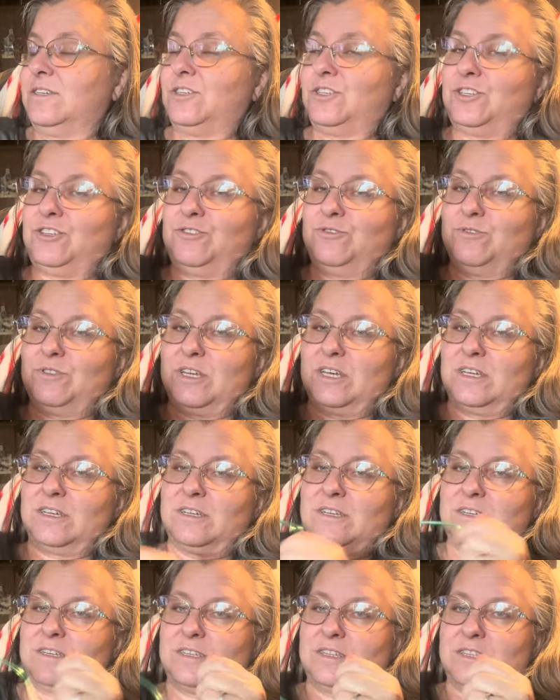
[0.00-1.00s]
to the
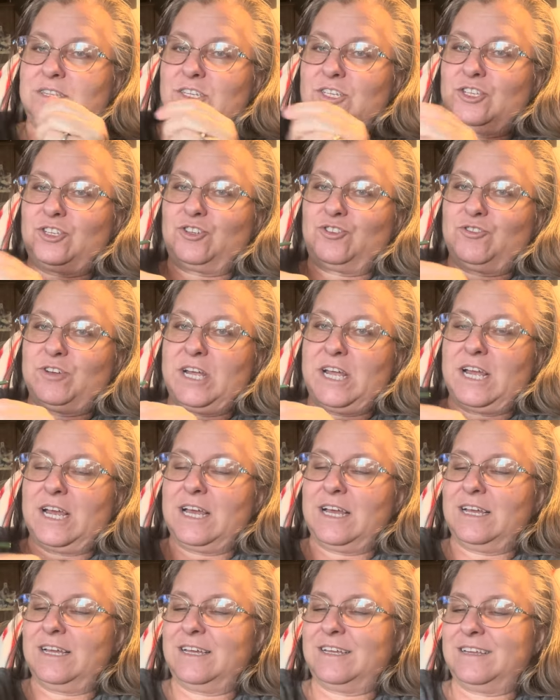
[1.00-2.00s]
string
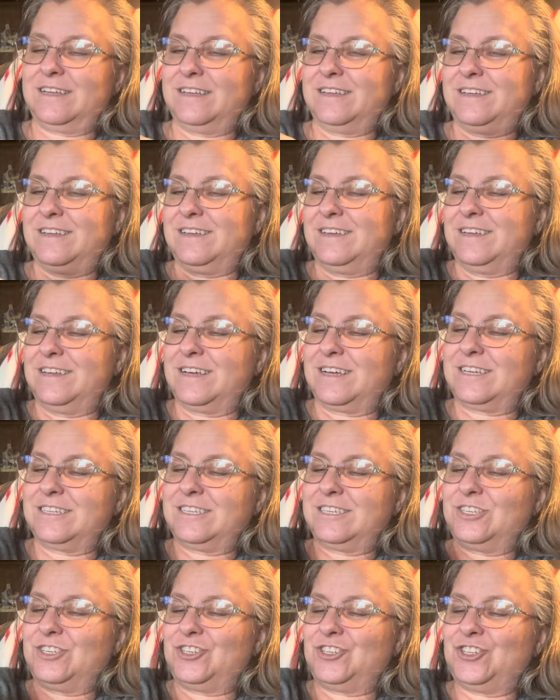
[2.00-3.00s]
because
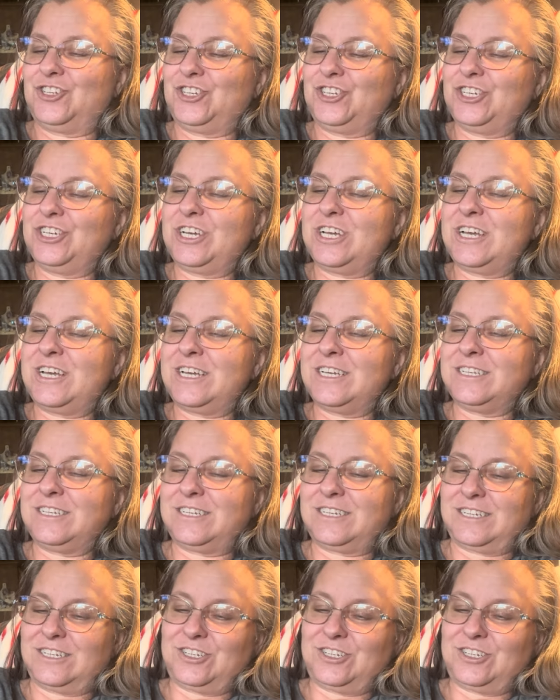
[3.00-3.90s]
it's just